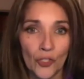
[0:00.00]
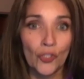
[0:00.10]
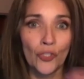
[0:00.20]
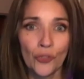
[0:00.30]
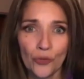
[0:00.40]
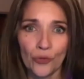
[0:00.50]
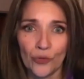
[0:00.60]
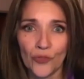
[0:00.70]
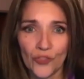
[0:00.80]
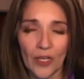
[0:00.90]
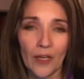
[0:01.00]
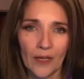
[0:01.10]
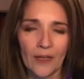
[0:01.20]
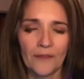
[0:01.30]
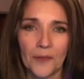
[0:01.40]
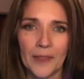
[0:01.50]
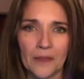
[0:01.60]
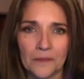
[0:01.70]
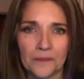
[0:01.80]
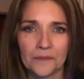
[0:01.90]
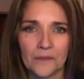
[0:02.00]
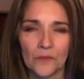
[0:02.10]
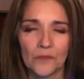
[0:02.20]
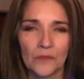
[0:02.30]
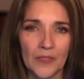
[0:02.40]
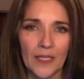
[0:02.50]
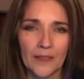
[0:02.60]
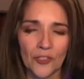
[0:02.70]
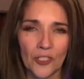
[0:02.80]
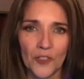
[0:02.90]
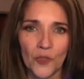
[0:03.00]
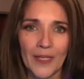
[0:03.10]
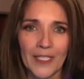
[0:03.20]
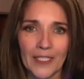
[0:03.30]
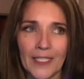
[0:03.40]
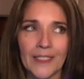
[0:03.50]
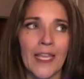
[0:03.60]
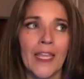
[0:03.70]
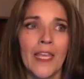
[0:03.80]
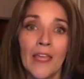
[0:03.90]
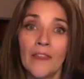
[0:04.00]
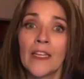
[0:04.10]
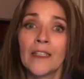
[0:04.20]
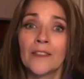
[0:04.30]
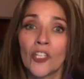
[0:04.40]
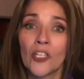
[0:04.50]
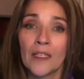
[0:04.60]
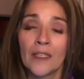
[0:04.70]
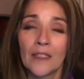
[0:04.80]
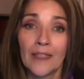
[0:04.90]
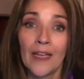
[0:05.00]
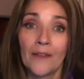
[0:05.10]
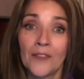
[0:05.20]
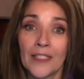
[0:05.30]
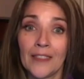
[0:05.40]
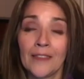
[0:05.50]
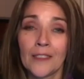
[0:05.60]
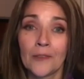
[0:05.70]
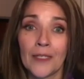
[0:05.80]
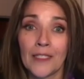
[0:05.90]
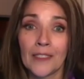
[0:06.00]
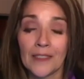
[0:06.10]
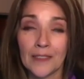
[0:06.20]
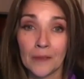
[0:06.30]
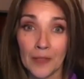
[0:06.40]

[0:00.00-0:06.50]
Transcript: huge aha for me when I started to recognize that. And then I started to have to integrate it into my